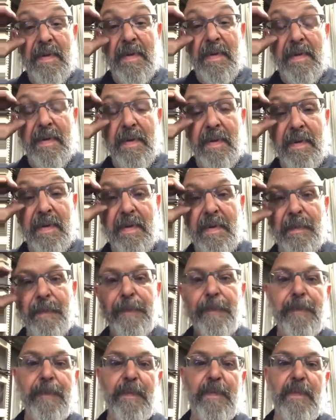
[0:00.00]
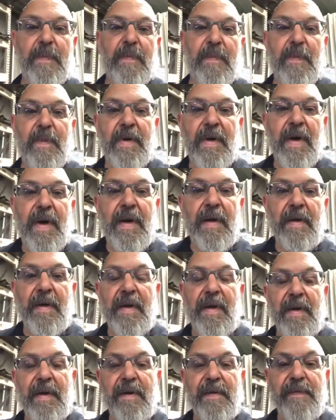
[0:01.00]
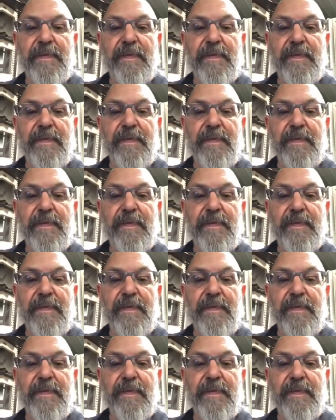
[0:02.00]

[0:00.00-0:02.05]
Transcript: We're dialing in a